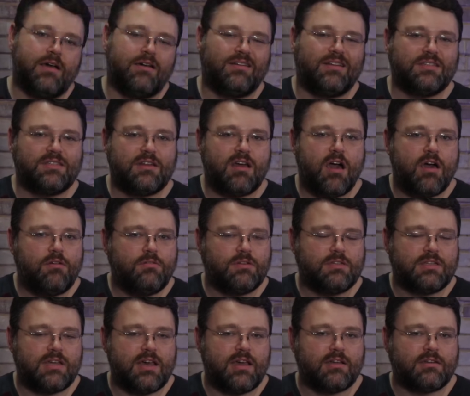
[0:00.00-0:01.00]
Now it doesn't auto
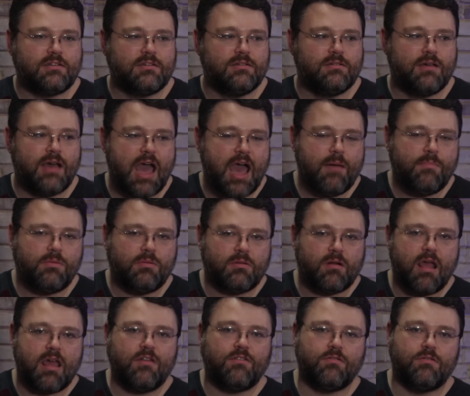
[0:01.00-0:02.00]
detect Apple
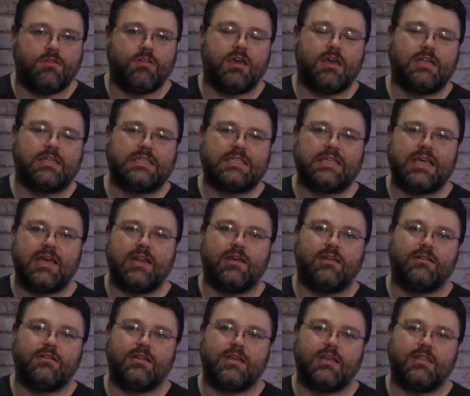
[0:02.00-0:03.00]
or Android, you gotta set
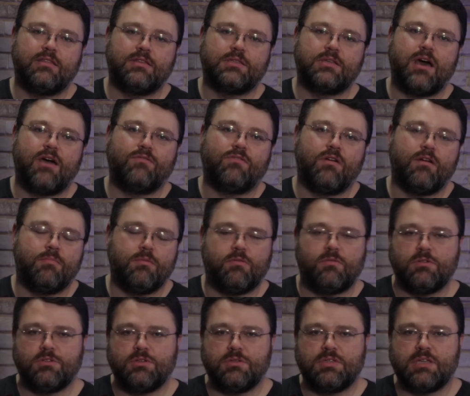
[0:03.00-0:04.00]
it in the software, but
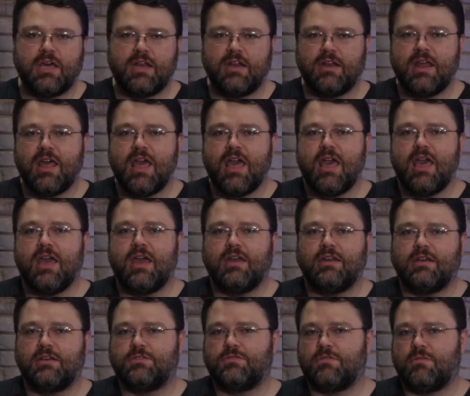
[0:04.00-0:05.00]
once you set it,
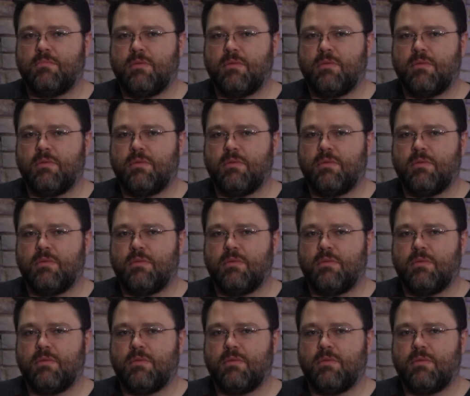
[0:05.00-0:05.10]
it does